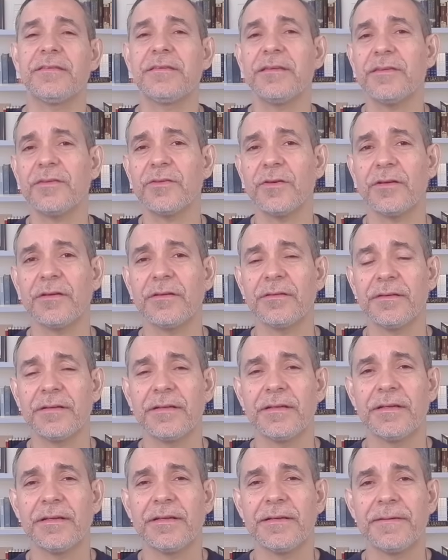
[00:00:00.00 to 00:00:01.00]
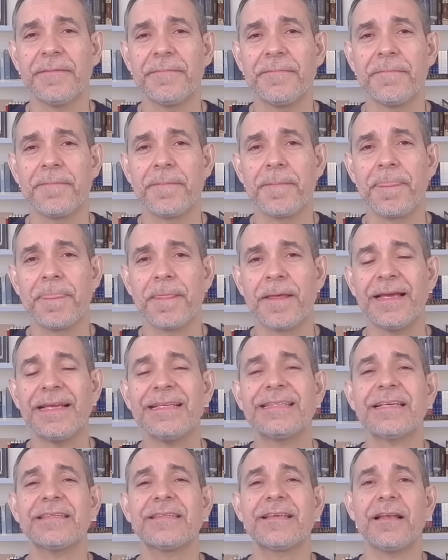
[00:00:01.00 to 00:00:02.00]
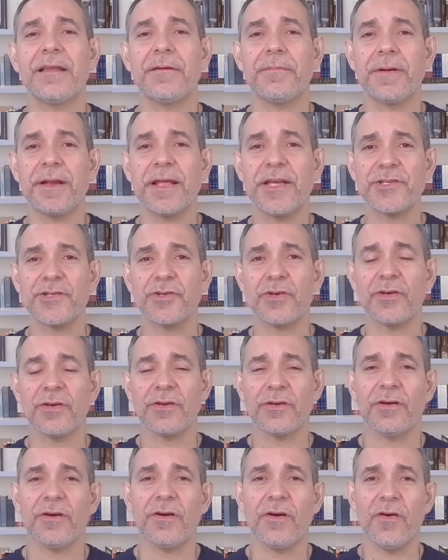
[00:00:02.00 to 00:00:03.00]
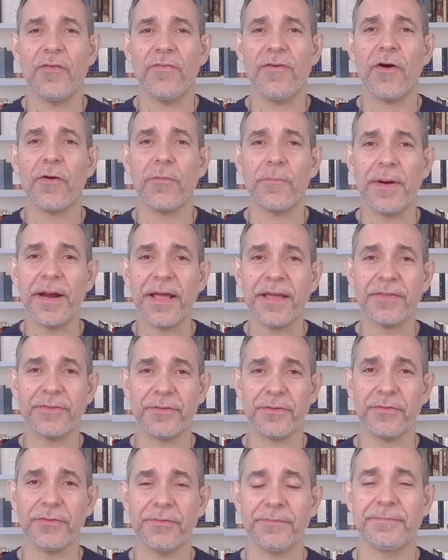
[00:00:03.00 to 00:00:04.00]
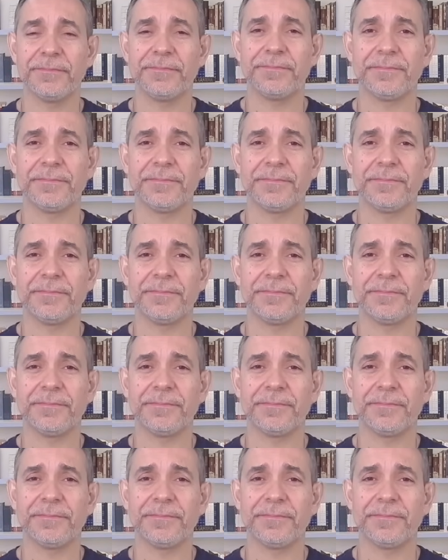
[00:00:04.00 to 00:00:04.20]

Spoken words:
season is a celebration of our breakthrough.